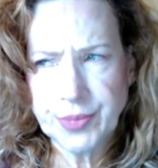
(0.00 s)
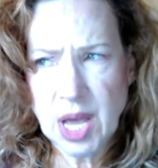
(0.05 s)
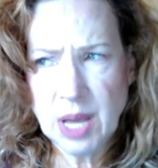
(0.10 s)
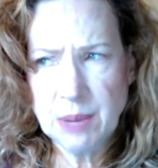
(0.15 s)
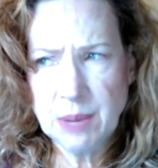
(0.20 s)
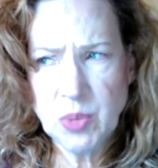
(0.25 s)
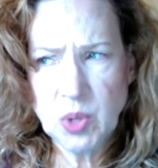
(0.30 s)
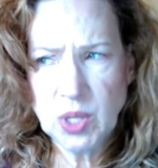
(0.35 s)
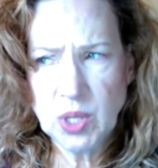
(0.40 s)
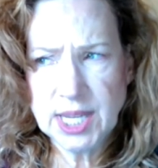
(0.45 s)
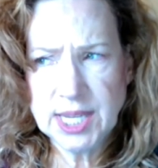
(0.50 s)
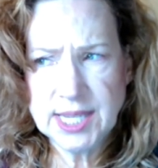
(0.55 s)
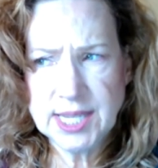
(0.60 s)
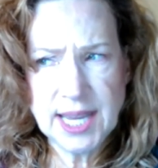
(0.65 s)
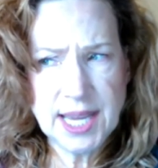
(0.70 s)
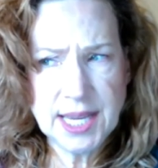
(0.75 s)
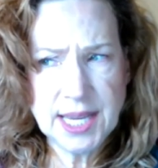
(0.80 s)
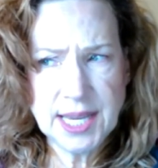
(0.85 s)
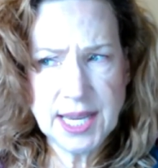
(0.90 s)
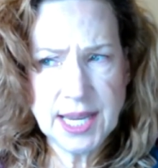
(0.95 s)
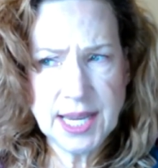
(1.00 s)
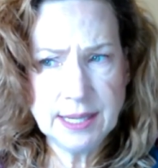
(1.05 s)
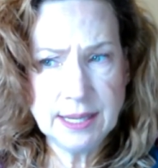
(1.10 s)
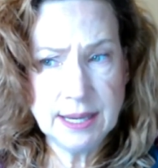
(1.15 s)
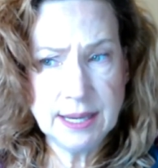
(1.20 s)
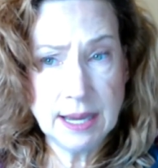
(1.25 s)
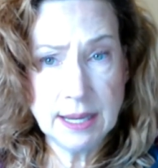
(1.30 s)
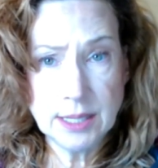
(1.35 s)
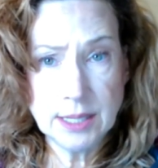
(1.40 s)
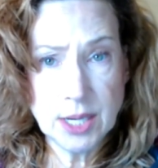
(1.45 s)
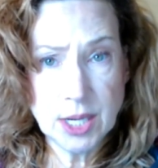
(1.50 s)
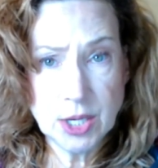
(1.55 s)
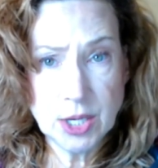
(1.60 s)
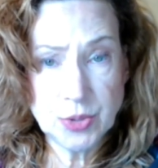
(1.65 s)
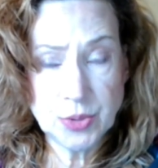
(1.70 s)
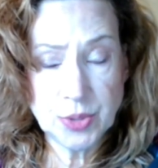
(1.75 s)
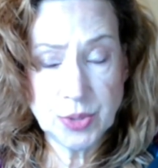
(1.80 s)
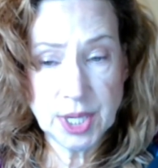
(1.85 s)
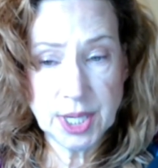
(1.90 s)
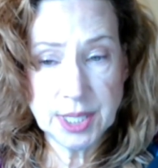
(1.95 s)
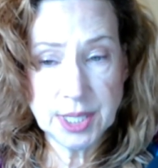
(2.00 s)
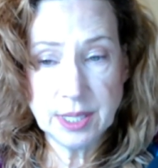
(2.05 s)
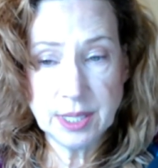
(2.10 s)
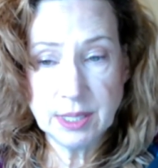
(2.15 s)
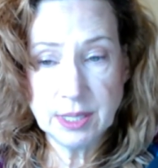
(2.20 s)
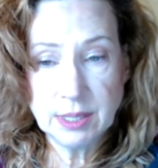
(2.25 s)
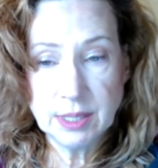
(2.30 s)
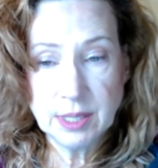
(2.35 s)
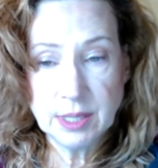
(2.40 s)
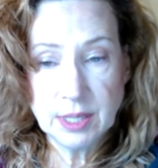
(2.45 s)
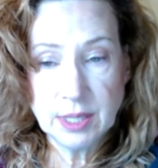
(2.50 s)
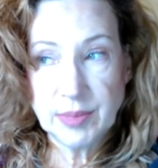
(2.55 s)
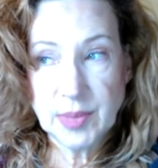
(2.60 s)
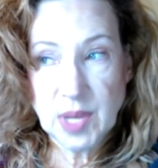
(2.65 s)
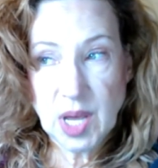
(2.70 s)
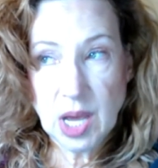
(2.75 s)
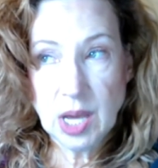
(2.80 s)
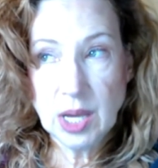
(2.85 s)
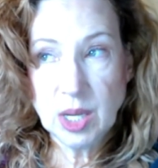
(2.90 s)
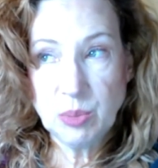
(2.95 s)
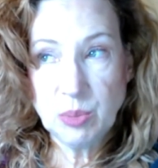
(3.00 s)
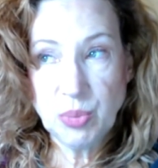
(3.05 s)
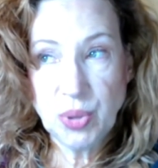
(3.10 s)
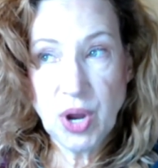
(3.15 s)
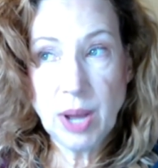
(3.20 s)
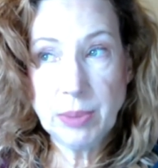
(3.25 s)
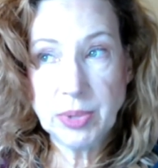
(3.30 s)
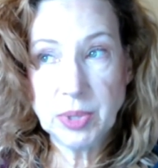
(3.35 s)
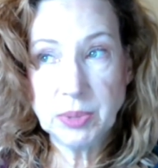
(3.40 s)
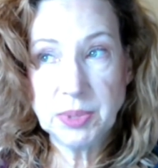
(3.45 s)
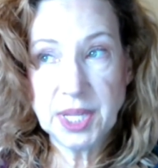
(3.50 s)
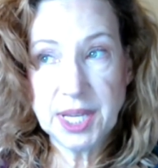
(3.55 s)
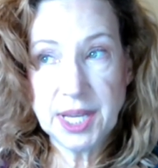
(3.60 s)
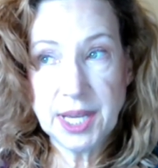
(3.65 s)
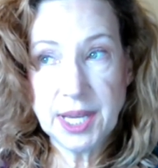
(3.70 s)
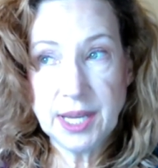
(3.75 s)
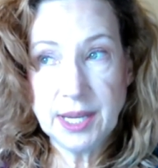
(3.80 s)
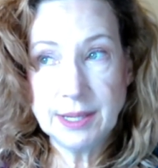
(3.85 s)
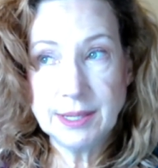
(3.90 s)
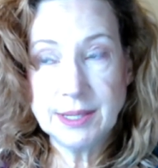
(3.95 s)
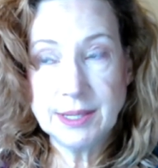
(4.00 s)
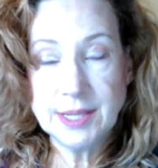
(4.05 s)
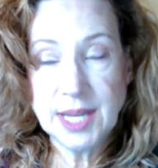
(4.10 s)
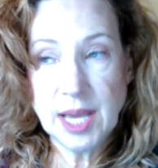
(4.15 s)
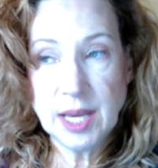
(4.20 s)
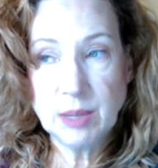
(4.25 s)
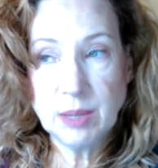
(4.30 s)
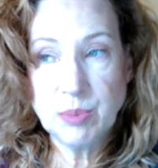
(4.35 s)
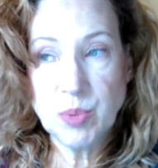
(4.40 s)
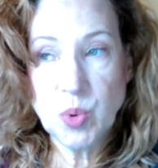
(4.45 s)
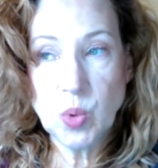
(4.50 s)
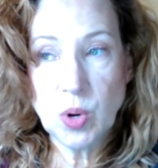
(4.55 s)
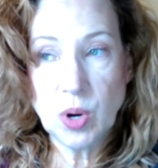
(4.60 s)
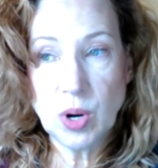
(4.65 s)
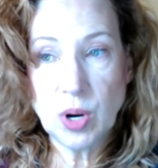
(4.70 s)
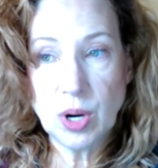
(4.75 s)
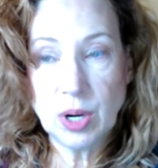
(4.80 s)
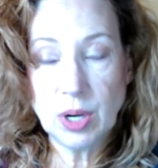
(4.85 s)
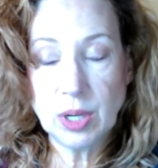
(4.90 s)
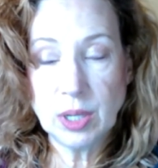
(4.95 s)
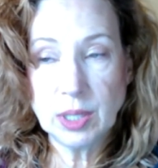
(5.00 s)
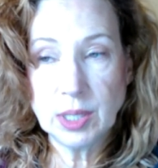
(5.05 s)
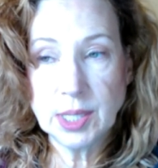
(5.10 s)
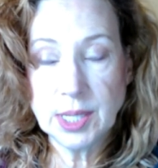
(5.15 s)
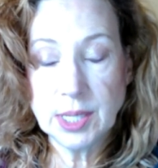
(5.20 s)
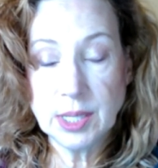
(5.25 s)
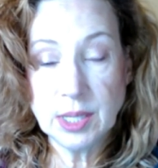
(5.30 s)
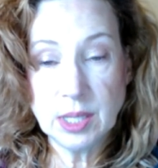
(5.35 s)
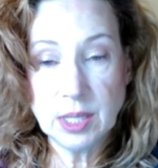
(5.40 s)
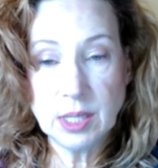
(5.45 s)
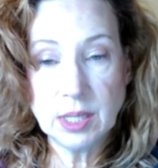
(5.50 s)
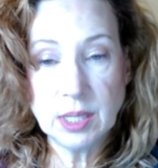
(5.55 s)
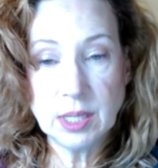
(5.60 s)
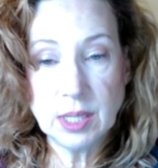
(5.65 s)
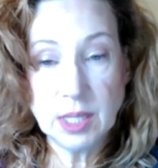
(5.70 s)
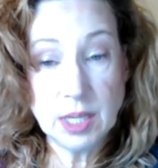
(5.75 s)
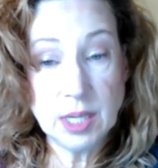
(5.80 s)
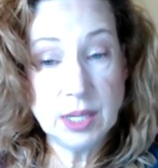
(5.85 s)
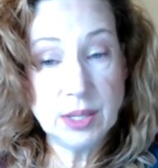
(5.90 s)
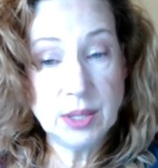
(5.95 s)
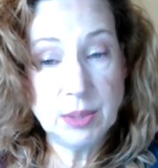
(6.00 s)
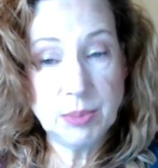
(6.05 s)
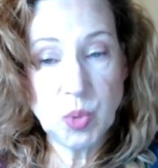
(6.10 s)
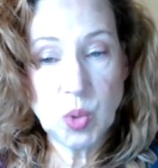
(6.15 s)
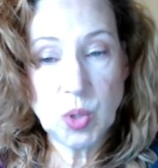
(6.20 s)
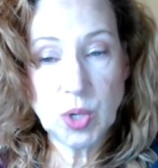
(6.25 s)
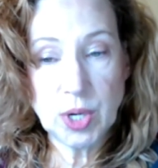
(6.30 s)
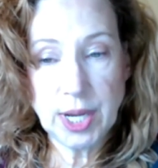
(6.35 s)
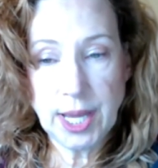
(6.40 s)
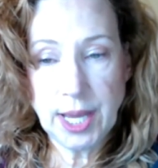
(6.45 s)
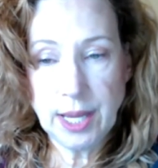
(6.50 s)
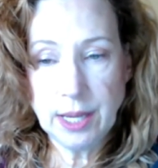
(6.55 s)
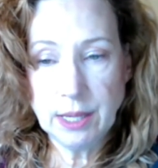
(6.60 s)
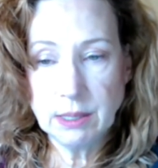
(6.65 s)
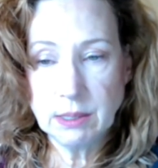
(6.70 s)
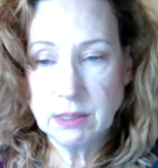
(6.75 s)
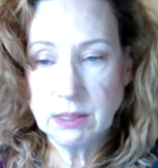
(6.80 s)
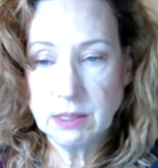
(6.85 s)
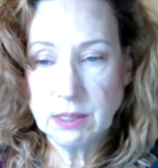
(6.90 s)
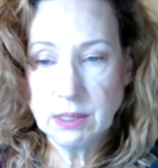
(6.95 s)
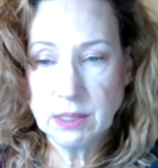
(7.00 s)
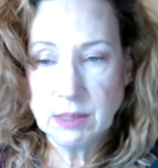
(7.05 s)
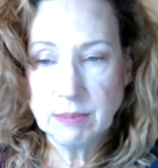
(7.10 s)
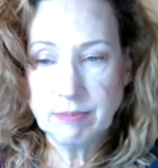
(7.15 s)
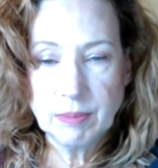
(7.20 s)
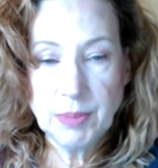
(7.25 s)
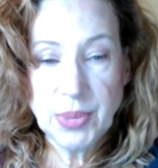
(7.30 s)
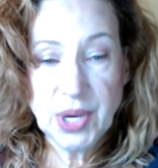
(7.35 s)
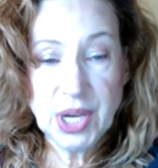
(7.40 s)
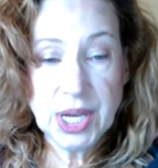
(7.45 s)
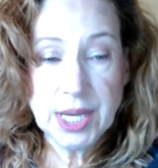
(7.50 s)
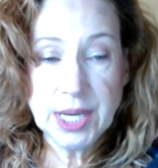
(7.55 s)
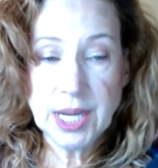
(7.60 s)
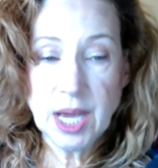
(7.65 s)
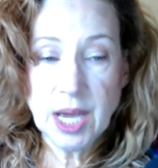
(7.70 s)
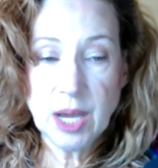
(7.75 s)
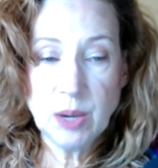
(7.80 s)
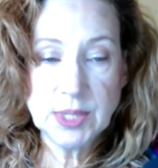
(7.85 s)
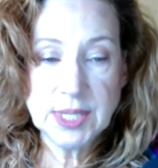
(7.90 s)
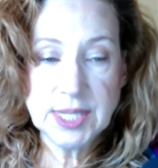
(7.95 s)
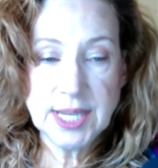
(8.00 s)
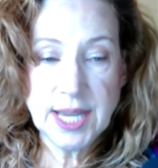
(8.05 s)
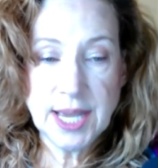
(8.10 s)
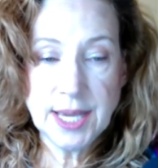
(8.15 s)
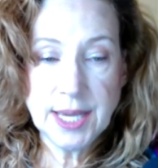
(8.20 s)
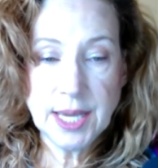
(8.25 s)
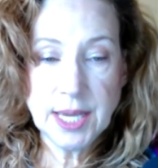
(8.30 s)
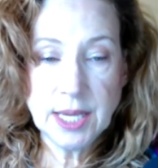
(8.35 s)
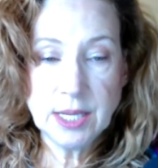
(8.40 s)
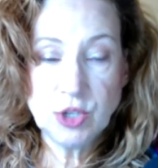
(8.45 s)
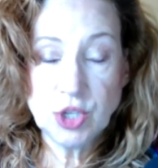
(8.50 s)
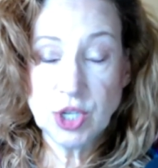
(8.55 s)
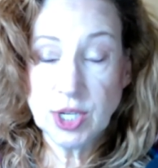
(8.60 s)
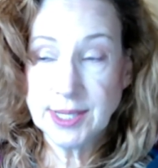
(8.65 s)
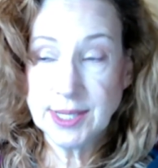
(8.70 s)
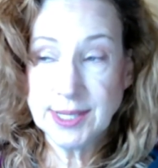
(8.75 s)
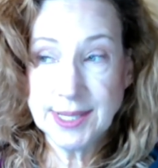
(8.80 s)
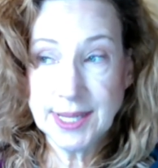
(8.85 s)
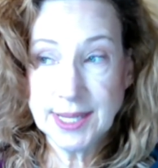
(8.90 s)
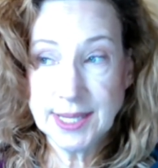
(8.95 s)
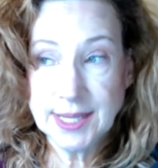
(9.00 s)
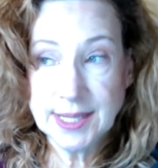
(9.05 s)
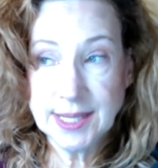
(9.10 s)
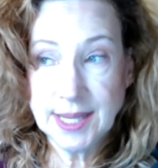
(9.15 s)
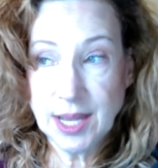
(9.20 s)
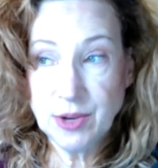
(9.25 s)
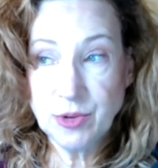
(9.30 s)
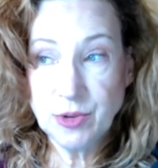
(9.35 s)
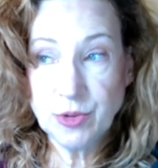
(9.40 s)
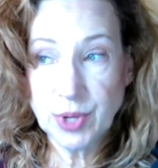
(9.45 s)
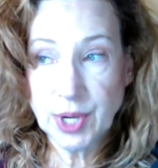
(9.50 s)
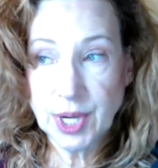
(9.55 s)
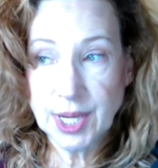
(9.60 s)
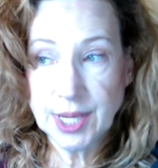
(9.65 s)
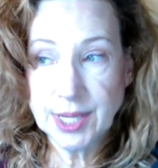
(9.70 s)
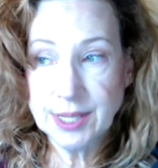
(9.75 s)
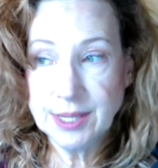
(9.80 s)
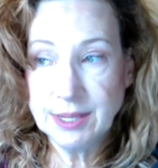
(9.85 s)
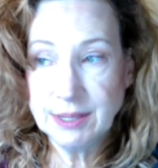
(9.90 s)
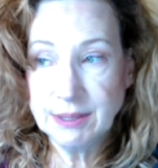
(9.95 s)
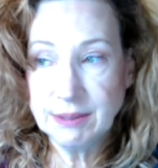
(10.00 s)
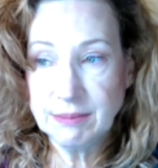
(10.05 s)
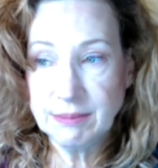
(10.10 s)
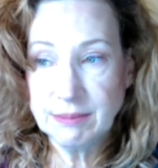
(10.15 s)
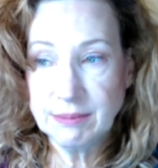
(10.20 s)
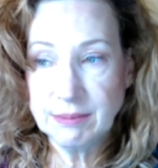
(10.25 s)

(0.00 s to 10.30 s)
I'm only taking 900. I could probably take more in in the morning, but I was taking just 600